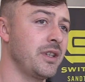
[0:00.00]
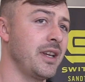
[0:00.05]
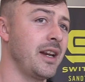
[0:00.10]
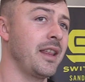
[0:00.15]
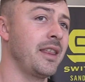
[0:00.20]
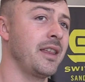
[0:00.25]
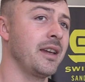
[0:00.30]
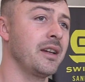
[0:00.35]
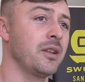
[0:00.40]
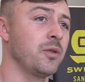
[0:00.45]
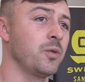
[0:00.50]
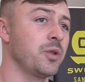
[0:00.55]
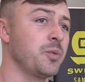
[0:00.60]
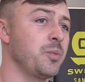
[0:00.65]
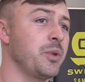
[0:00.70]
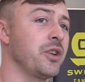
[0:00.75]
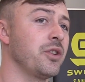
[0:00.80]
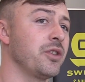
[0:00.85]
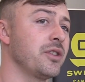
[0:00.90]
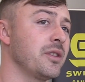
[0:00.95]
and I think it was
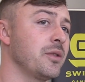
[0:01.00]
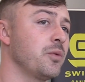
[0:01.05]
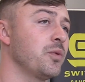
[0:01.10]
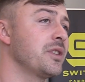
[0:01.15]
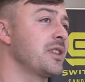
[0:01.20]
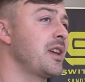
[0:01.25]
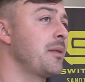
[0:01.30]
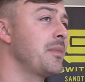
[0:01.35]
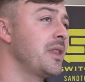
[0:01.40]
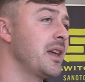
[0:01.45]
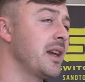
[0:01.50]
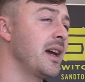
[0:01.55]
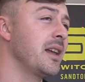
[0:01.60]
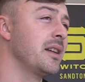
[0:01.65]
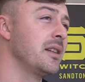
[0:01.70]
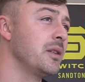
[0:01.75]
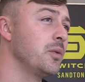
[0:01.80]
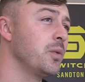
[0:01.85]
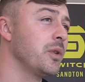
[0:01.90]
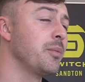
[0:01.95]
because it was something I
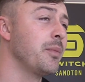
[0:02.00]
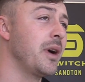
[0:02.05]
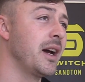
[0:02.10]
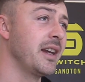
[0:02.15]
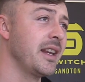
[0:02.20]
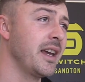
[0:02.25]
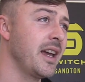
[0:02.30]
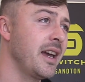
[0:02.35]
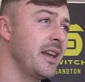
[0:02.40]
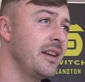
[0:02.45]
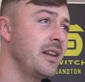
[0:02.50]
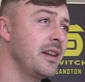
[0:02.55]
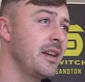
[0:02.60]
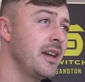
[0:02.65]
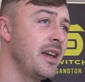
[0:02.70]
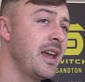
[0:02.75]
did with my dad.